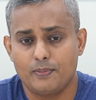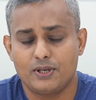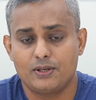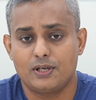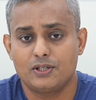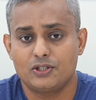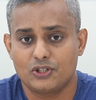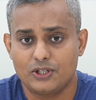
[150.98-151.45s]

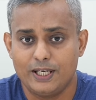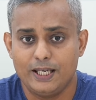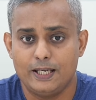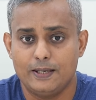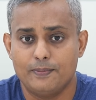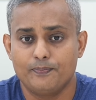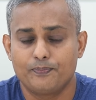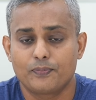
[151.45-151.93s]
remittance
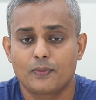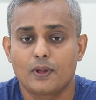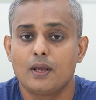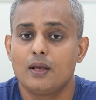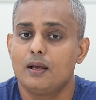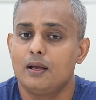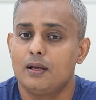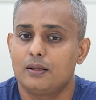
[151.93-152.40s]
scheme,
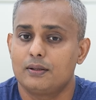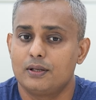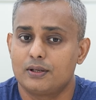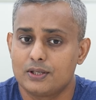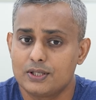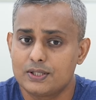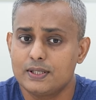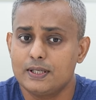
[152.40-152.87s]

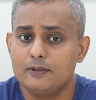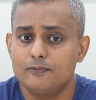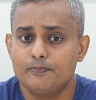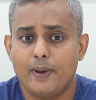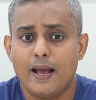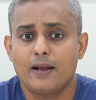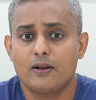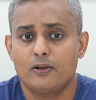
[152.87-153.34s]
the
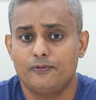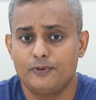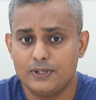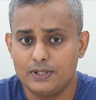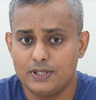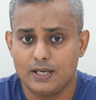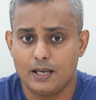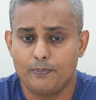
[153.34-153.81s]
Reserve Bank of
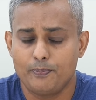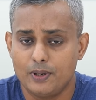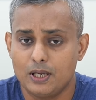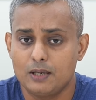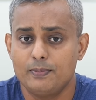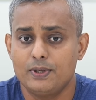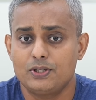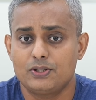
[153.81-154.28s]
India
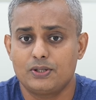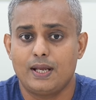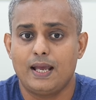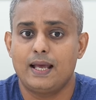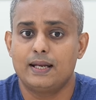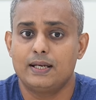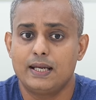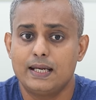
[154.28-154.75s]
permits
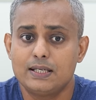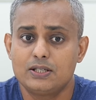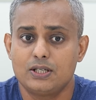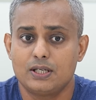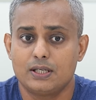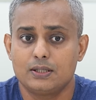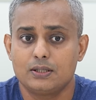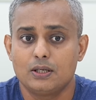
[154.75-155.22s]
an
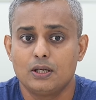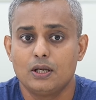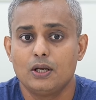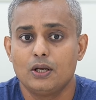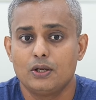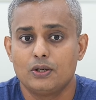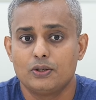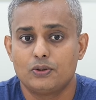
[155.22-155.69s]
Indian
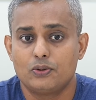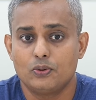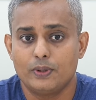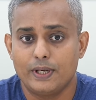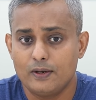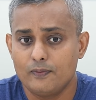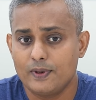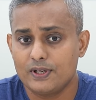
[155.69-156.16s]
to
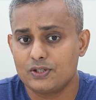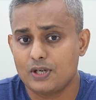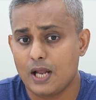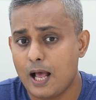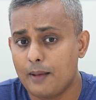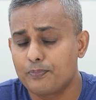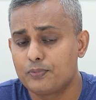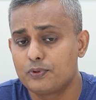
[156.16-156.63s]
invest
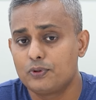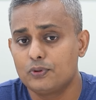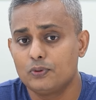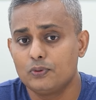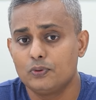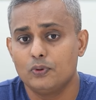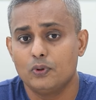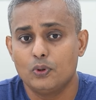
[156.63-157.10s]
up
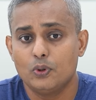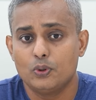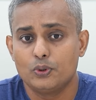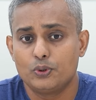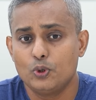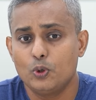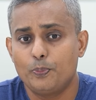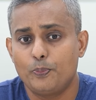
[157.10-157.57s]
to
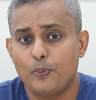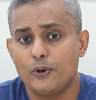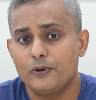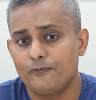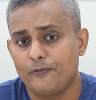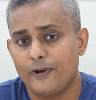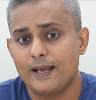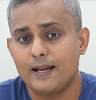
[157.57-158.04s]

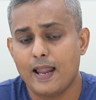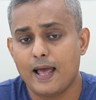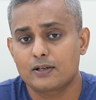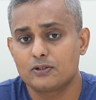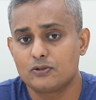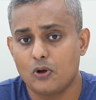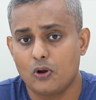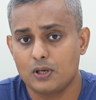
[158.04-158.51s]
$2.5
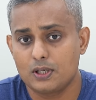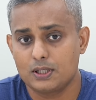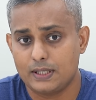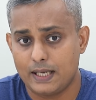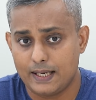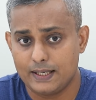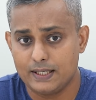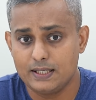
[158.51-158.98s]

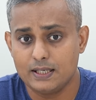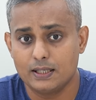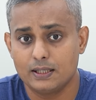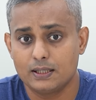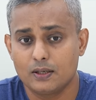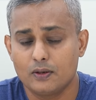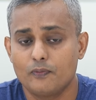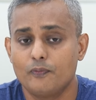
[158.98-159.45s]
lakh a
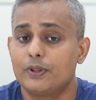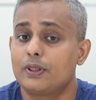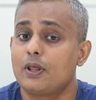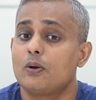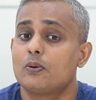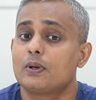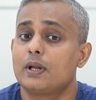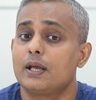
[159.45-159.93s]
year
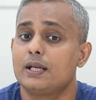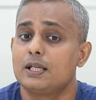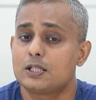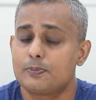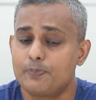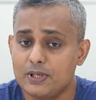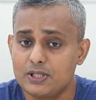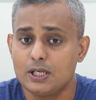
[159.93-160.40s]
without any
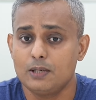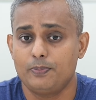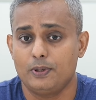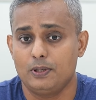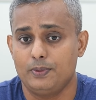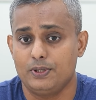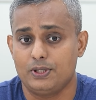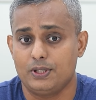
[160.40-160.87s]
special
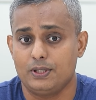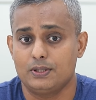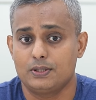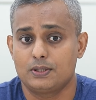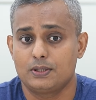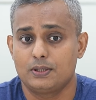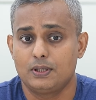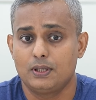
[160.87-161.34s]
permission.
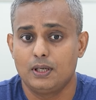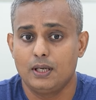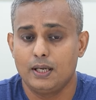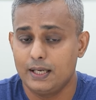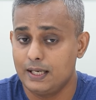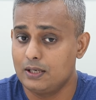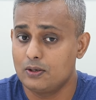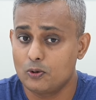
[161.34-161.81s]

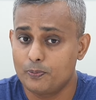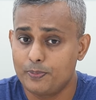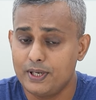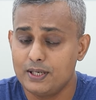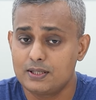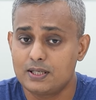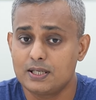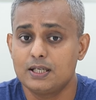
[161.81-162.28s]
In
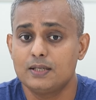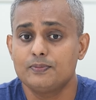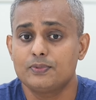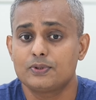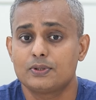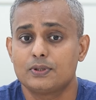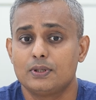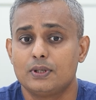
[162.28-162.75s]
rupee
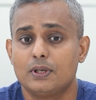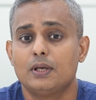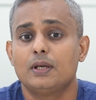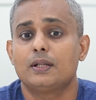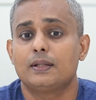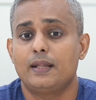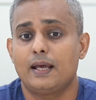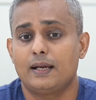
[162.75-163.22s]
terms,
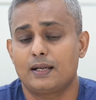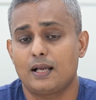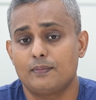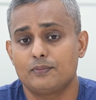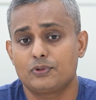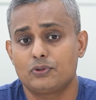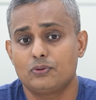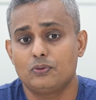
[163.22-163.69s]
that
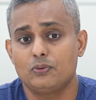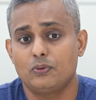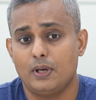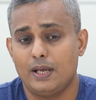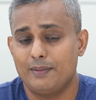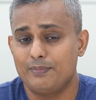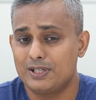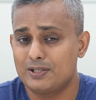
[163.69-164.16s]
comes to
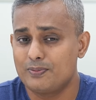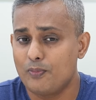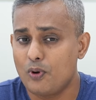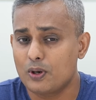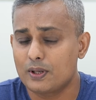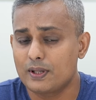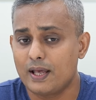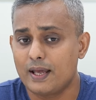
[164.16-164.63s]
a bit
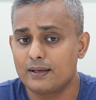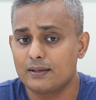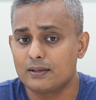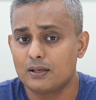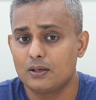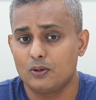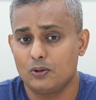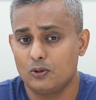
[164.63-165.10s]
more than
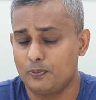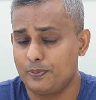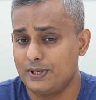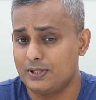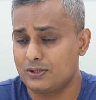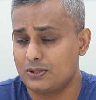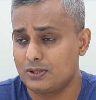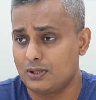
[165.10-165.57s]

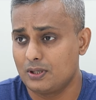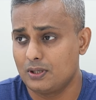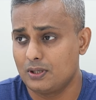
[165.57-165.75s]
rupees